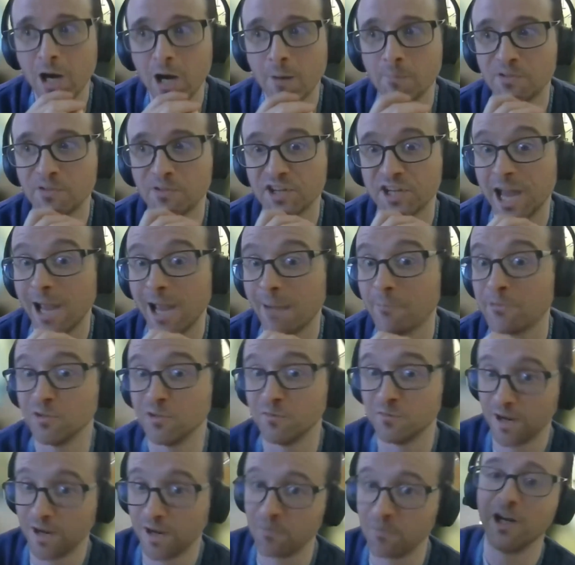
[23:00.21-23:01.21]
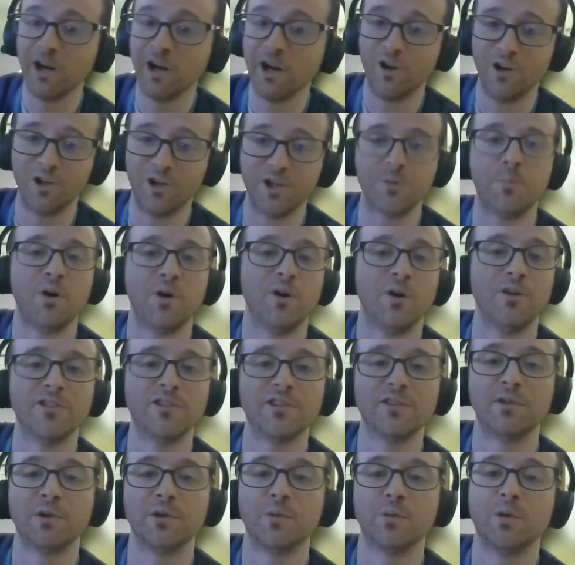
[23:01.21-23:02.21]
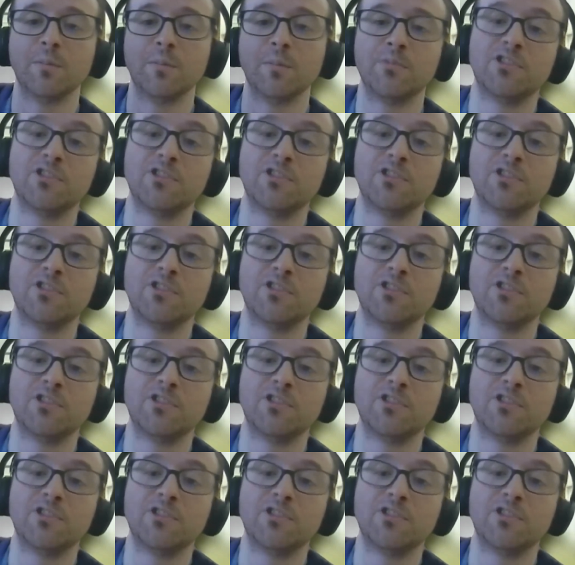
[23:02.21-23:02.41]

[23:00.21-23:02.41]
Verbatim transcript: um, to capture very large parts of the